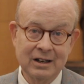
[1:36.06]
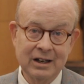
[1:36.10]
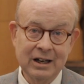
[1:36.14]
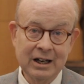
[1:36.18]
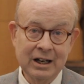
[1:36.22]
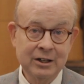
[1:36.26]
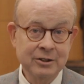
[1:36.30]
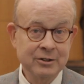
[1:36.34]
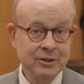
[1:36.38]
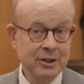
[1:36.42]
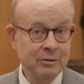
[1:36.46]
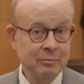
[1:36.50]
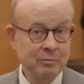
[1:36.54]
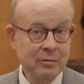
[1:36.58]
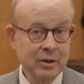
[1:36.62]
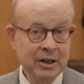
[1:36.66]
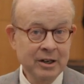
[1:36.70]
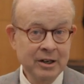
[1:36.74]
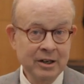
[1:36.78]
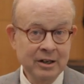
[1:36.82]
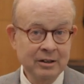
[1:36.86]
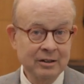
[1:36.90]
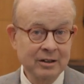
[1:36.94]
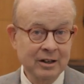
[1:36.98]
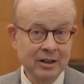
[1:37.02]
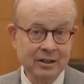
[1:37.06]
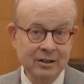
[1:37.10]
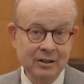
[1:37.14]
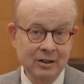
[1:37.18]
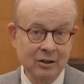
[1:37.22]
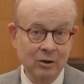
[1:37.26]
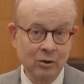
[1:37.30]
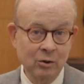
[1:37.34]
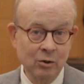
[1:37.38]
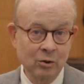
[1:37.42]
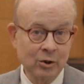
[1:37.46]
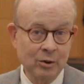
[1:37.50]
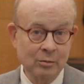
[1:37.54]
And in meeting that
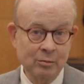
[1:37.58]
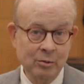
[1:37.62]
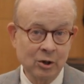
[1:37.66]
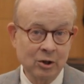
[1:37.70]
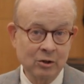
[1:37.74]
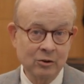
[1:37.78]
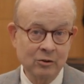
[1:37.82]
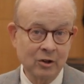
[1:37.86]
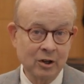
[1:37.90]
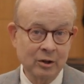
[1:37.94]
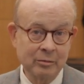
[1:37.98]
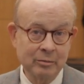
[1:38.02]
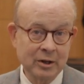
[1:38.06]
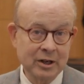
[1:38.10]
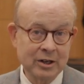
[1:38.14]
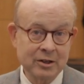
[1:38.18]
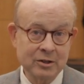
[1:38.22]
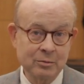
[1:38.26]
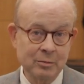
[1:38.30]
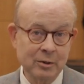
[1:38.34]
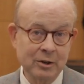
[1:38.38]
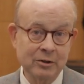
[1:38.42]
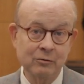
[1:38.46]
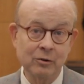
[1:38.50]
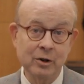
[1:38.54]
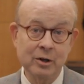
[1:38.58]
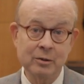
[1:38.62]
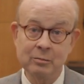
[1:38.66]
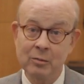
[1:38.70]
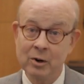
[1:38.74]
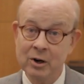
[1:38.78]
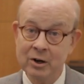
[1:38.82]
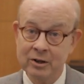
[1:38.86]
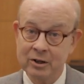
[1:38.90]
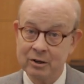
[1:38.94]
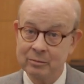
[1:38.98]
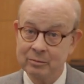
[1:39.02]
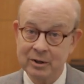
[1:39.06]
goal, the program has been
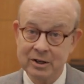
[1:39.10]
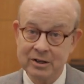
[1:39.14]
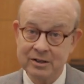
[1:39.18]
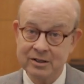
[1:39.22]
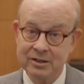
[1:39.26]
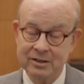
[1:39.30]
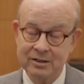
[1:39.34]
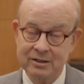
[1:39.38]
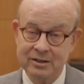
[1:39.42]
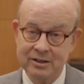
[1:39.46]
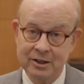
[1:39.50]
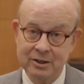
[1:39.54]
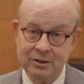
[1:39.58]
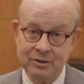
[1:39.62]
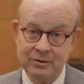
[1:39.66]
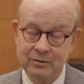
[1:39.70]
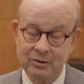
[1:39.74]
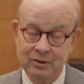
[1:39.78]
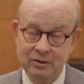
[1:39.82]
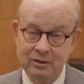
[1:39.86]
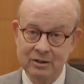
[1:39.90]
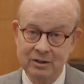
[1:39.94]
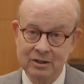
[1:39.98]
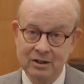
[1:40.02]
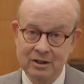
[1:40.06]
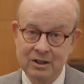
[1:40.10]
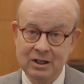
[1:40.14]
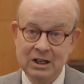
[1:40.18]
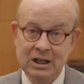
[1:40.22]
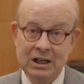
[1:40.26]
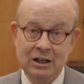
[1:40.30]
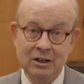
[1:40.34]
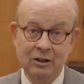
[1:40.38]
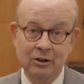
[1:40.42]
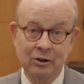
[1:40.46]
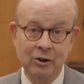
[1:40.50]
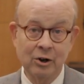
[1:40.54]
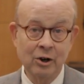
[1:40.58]
remarkably successful,
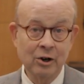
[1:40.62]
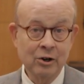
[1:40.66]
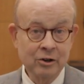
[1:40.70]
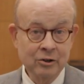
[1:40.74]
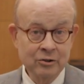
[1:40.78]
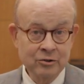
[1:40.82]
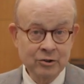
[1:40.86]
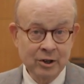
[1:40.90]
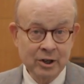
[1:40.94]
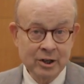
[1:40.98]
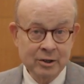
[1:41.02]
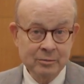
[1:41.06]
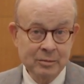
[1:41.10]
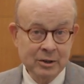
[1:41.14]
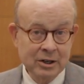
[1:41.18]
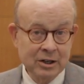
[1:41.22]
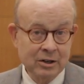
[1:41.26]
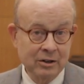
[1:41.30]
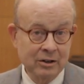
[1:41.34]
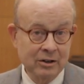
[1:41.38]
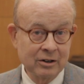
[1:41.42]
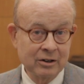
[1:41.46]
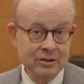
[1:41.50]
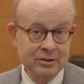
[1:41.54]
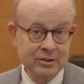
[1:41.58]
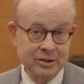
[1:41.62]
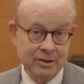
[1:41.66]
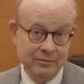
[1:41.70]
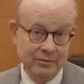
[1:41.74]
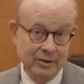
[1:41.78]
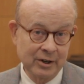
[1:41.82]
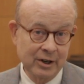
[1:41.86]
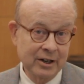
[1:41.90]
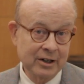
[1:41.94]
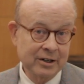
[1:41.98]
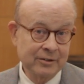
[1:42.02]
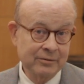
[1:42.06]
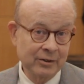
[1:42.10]
largely because of
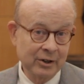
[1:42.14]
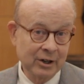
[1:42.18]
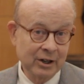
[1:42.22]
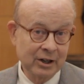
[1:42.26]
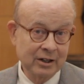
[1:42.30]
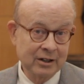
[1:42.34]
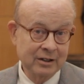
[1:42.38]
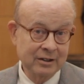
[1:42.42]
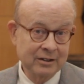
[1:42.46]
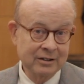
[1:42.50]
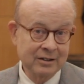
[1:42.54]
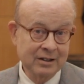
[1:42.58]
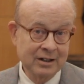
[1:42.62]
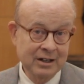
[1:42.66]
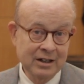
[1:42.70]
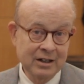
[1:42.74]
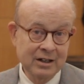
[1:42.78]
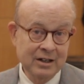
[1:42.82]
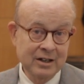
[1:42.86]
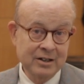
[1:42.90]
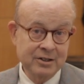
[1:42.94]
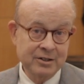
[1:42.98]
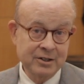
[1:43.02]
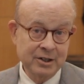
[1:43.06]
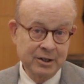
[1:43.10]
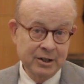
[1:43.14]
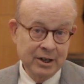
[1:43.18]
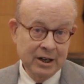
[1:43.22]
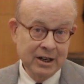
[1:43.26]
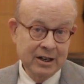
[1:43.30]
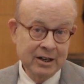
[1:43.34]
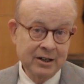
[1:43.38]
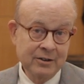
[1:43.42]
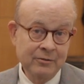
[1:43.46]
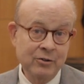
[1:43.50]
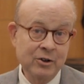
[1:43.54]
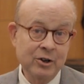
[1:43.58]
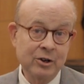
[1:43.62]
Lifeline.
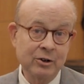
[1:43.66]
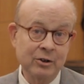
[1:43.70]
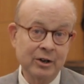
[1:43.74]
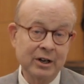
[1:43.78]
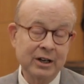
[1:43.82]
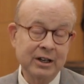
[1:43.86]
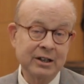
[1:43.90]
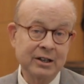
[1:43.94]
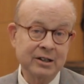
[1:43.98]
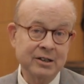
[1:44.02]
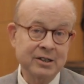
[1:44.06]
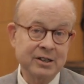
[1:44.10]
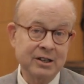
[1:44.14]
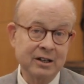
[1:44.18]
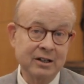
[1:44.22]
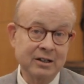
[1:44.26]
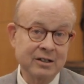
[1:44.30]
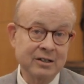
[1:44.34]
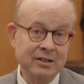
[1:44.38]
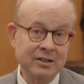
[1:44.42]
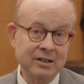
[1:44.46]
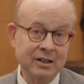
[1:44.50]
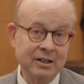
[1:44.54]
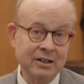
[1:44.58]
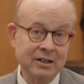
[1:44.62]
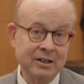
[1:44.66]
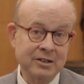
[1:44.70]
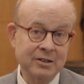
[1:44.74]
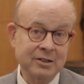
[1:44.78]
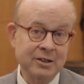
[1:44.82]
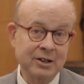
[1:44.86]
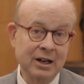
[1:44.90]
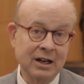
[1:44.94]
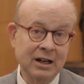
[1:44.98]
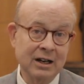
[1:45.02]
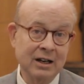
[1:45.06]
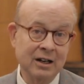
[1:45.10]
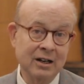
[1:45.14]
Today, the United States has
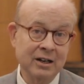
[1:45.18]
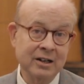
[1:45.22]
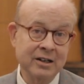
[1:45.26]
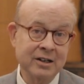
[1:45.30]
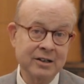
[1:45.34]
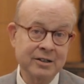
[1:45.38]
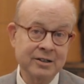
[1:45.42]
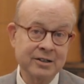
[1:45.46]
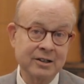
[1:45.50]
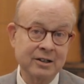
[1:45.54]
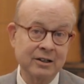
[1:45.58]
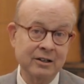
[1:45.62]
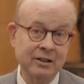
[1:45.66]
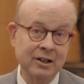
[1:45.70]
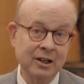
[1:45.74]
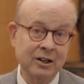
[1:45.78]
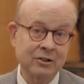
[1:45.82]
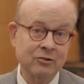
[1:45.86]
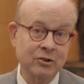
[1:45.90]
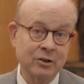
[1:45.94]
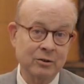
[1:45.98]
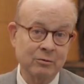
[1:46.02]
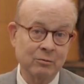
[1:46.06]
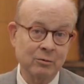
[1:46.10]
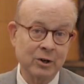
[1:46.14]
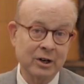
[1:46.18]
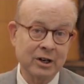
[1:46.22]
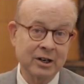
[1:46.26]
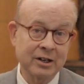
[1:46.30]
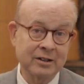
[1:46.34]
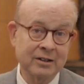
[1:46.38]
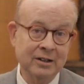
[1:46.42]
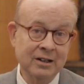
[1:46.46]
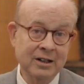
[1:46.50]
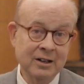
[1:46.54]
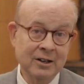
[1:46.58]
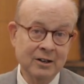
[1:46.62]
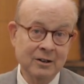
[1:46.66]
the highest connection rate
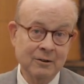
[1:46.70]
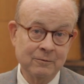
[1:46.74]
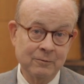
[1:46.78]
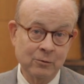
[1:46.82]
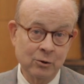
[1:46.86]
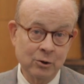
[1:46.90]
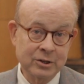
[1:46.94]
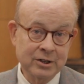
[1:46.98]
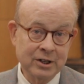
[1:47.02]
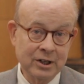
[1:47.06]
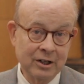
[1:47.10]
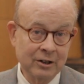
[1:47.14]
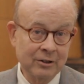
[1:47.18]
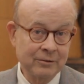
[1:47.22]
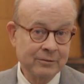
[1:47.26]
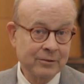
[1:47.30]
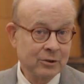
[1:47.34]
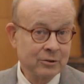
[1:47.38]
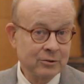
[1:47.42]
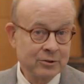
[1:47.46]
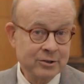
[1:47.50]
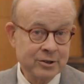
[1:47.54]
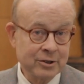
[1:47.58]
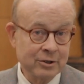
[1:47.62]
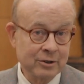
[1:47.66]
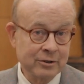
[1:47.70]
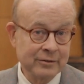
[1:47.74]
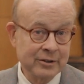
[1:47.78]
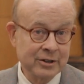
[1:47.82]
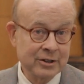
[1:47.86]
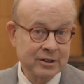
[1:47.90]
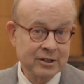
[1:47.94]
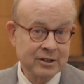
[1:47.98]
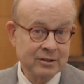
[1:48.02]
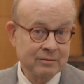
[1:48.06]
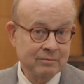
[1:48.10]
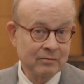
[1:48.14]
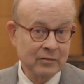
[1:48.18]
for telephone
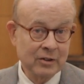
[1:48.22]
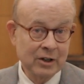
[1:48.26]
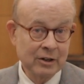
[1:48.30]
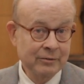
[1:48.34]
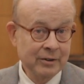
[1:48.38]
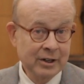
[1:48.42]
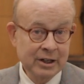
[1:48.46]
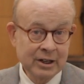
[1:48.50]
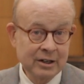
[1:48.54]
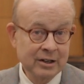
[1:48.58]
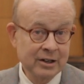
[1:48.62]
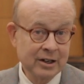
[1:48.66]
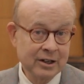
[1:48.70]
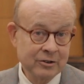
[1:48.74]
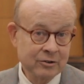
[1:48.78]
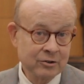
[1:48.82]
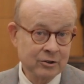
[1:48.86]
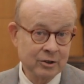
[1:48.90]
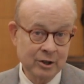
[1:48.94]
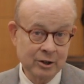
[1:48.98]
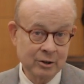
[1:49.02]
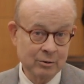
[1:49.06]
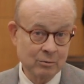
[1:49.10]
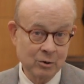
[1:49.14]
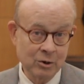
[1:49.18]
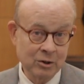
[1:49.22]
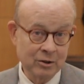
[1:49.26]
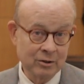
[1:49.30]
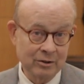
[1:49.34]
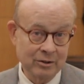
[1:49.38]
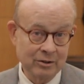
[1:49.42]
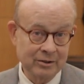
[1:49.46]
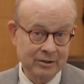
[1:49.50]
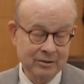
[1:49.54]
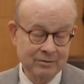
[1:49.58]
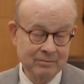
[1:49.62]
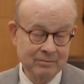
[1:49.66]
service of any nation in the world.